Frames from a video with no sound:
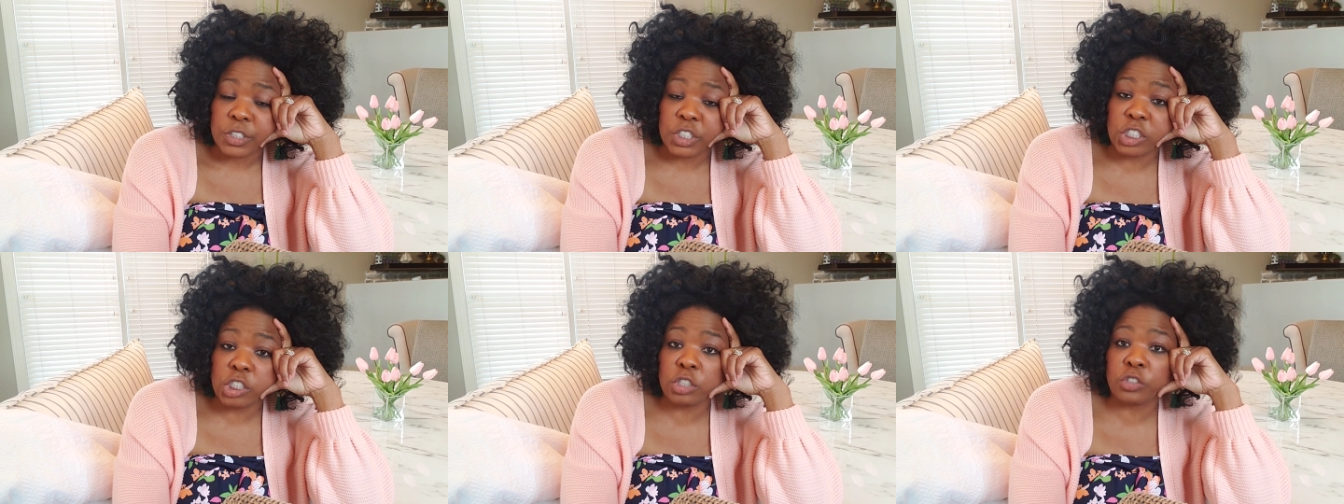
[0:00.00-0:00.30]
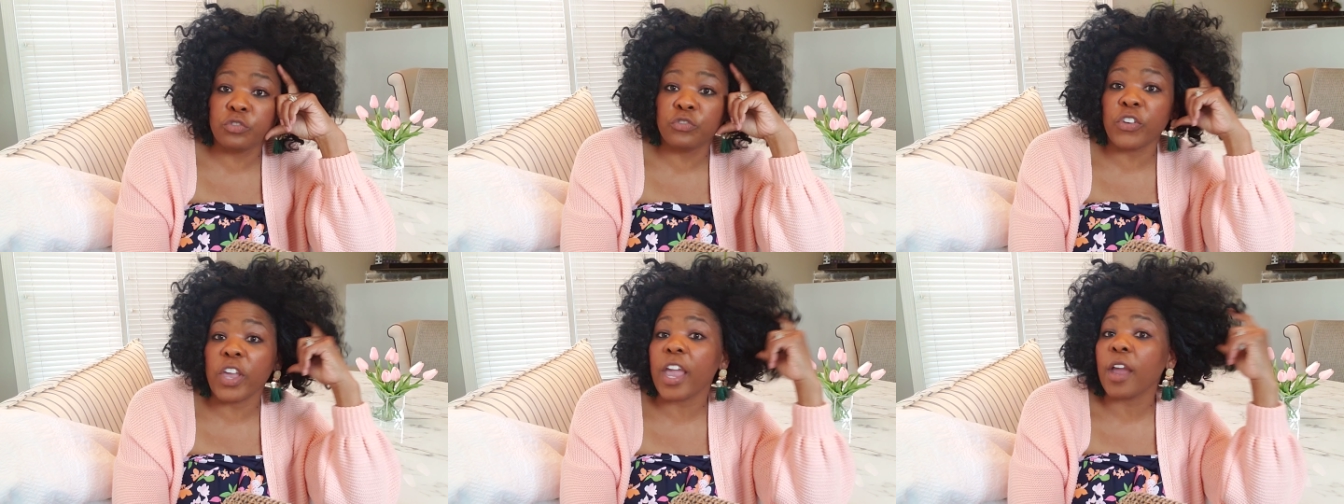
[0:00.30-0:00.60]

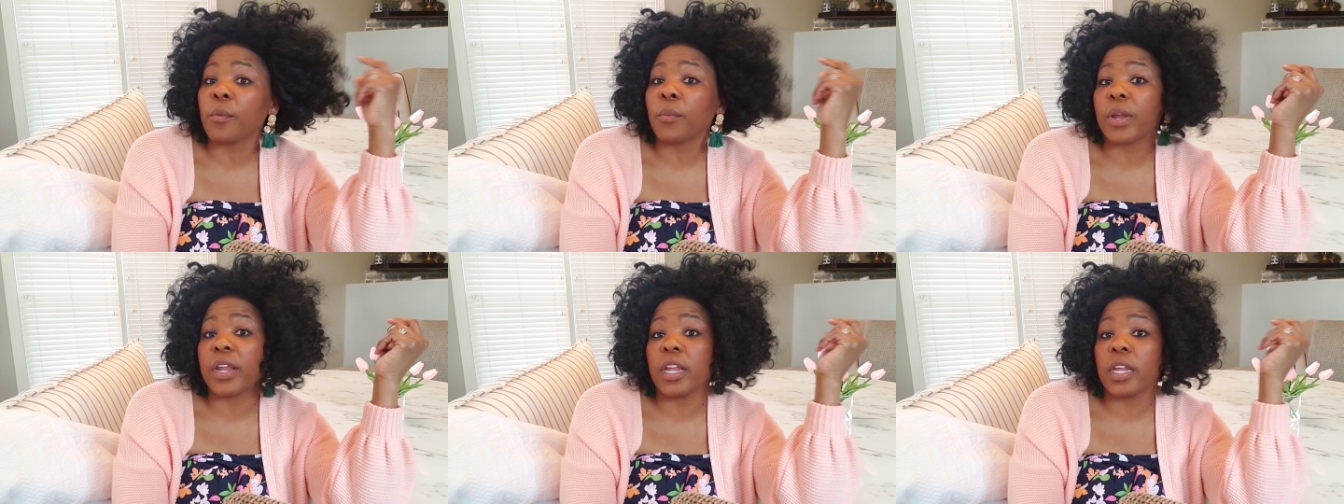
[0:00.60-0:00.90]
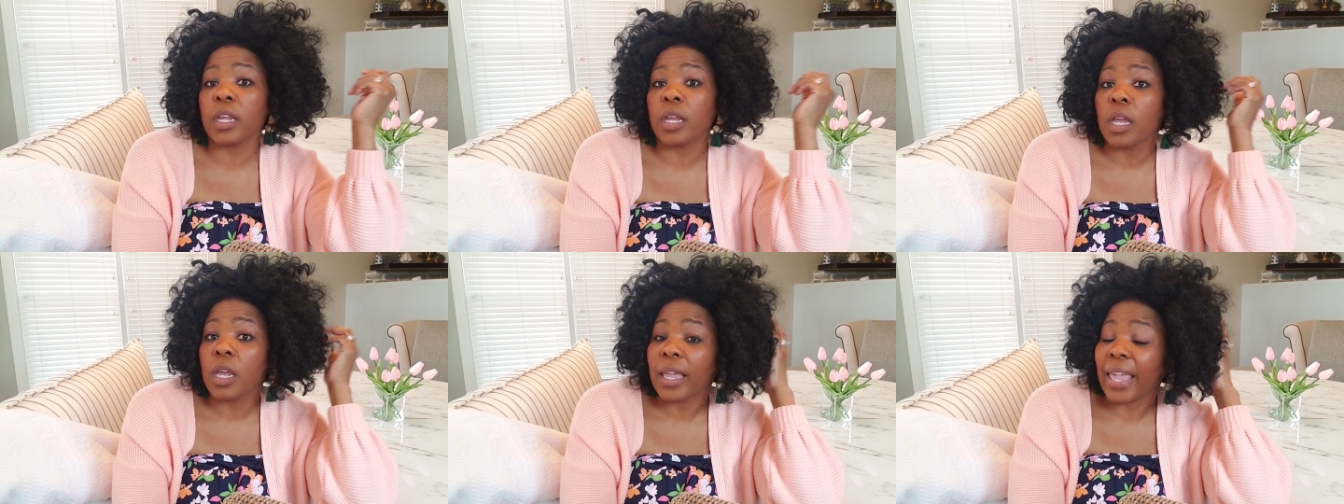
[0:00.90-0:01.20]
She's
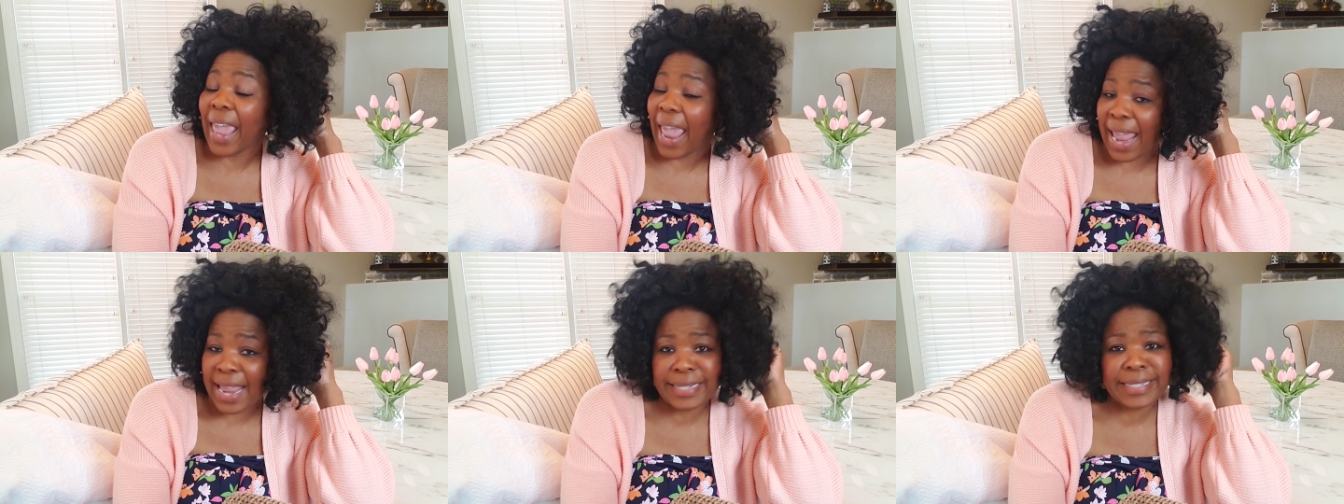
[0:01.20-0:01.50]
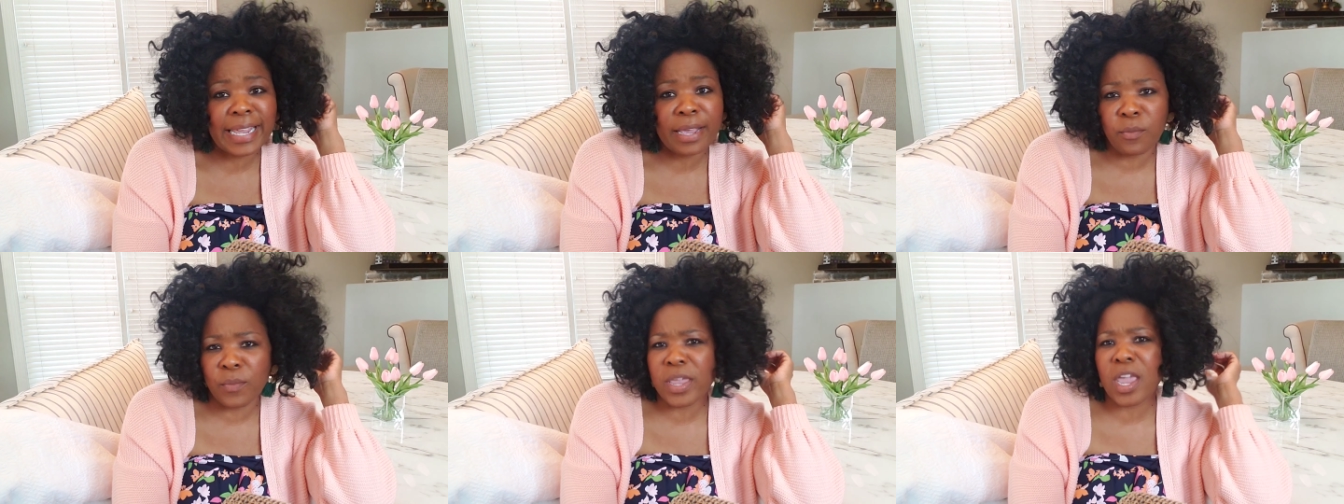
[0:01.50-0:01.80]
very,
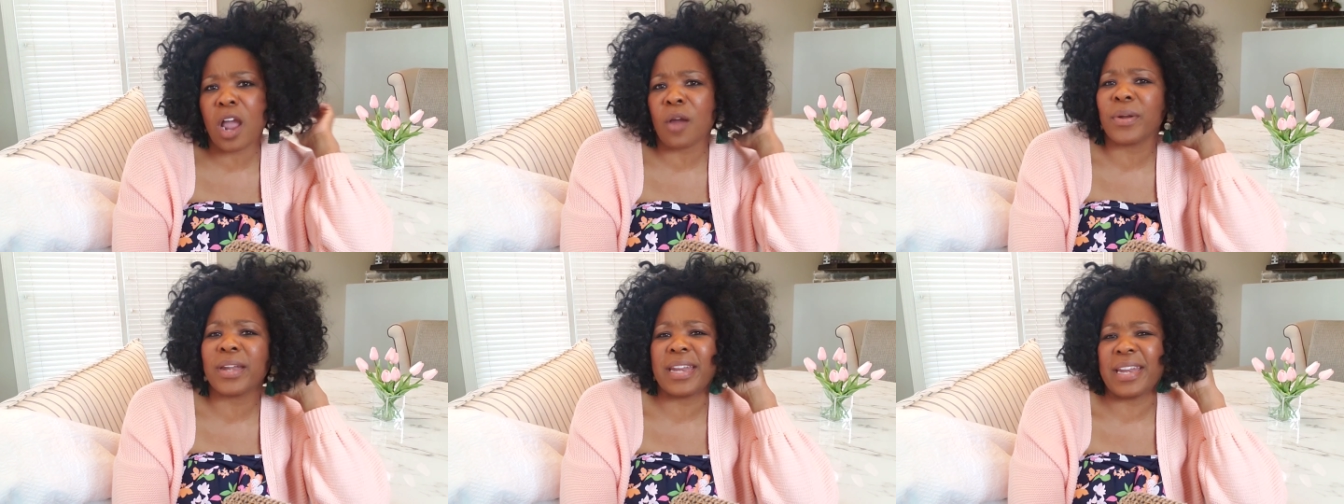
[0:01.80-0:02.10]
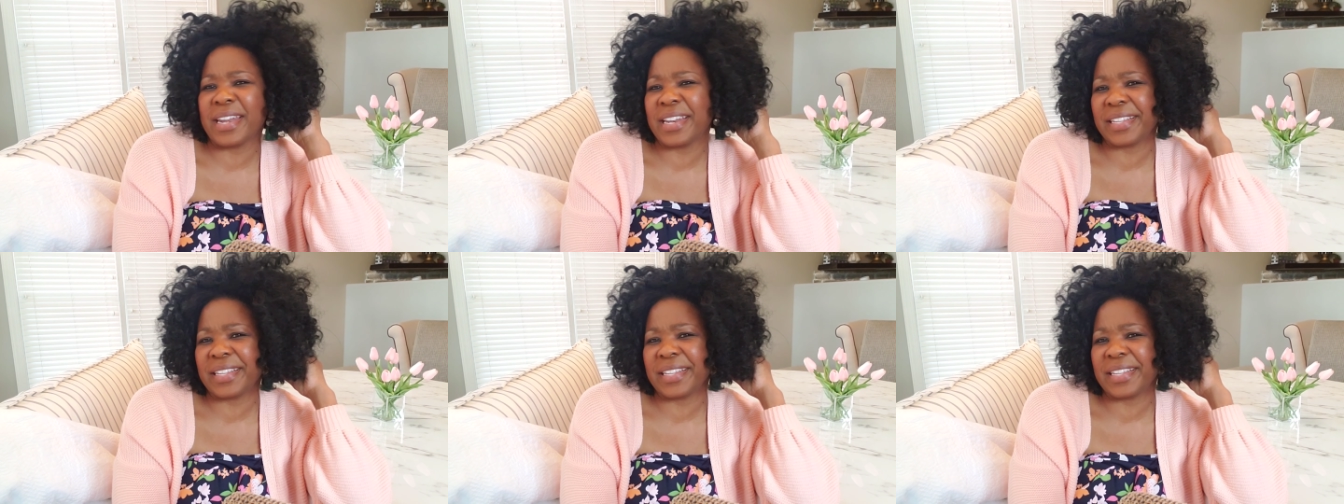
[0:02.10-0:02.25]
cant- we already